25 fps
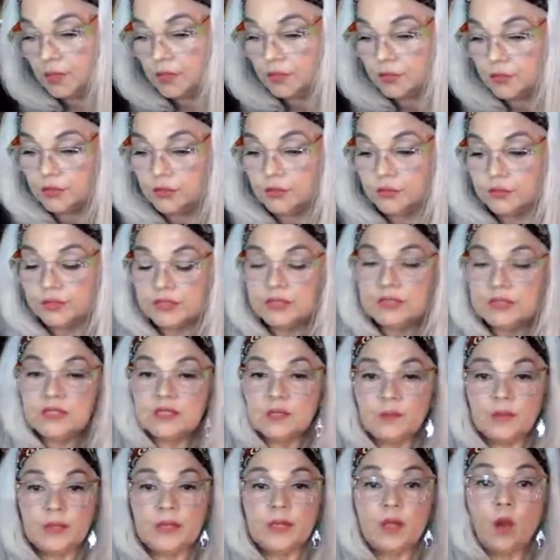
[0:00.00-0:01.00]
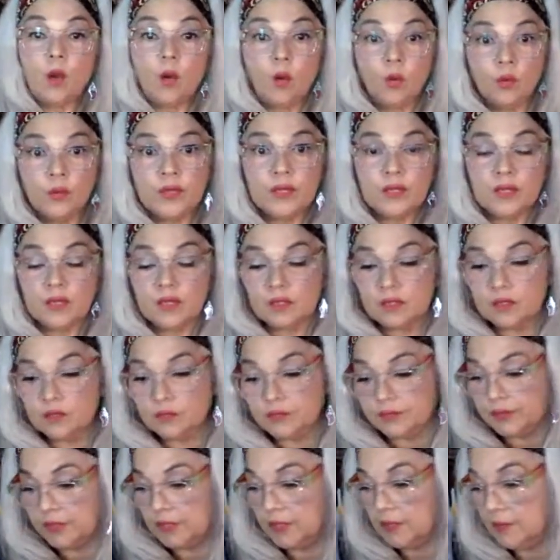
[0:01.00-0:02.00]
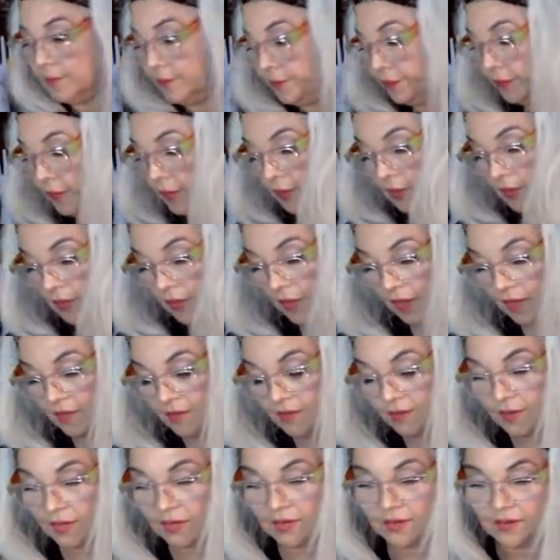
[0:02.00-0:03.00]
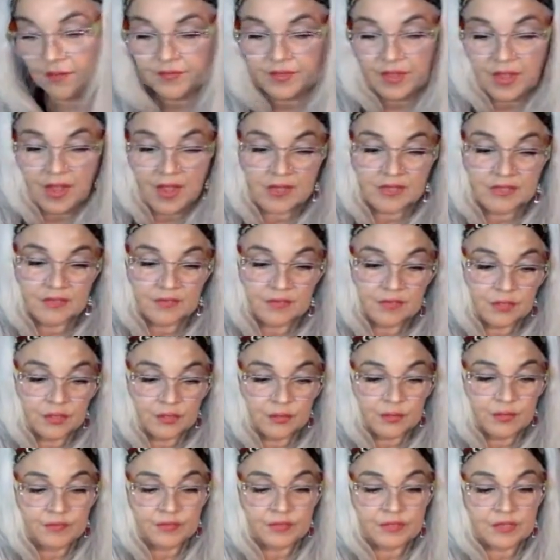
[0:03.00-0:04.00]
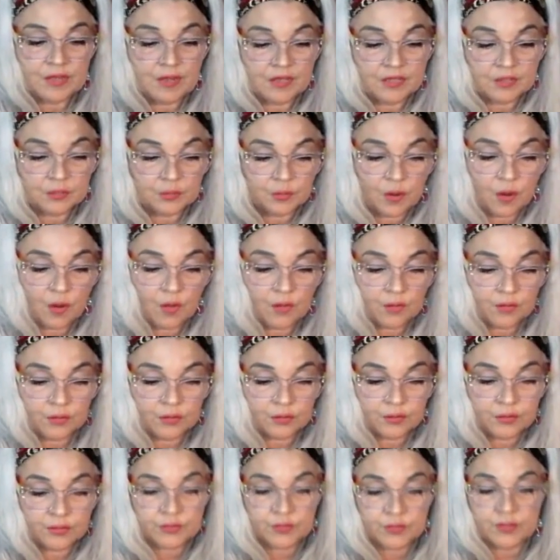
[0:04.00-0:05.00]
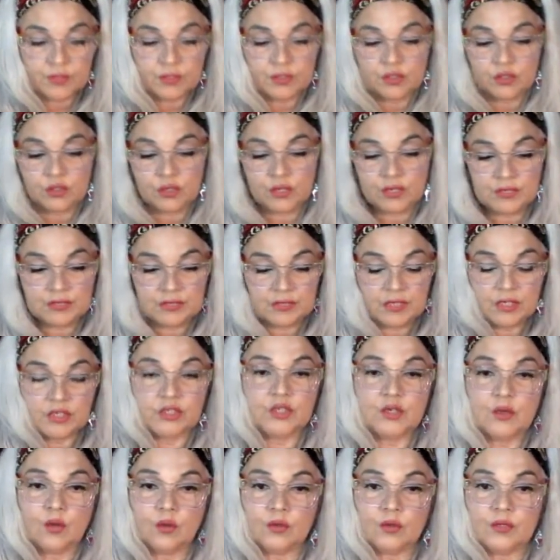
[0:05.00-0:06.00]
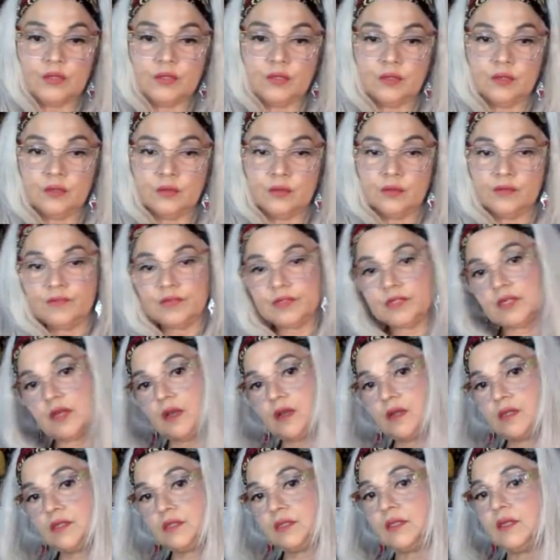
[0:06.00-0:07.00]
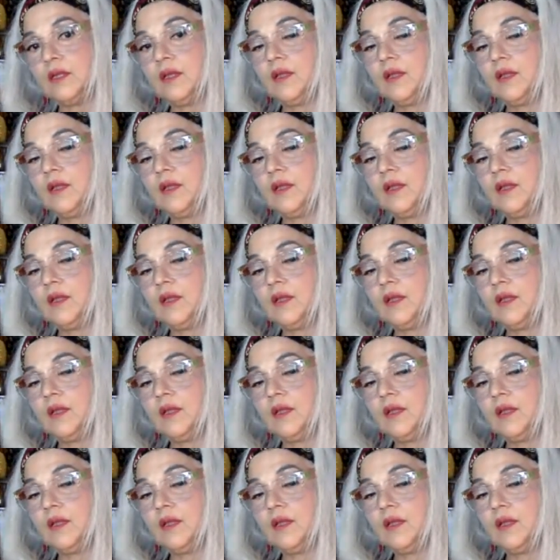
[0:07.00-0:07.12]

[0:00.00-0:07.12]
you'll see somebody holding it you'll see i know i love the ads of the louis vuittons where all the girls are in the train station holding their louis vuittons